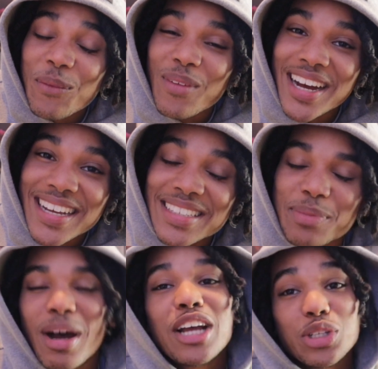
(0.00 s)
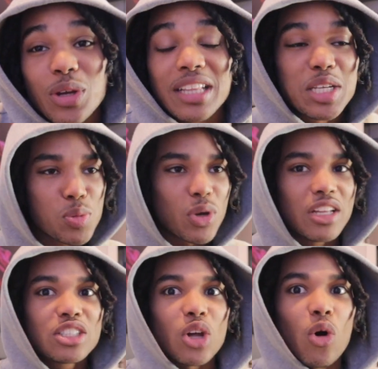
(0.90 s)
What? Mind you, at this
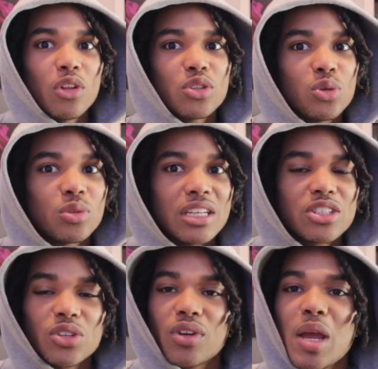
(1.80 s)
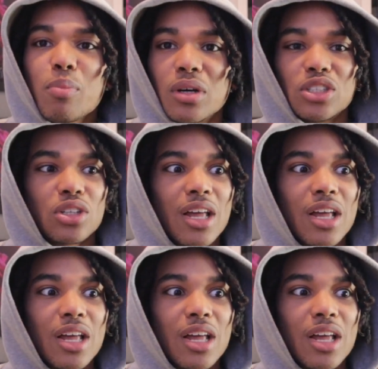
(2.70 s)
point, this is the only 2 things in the grade book.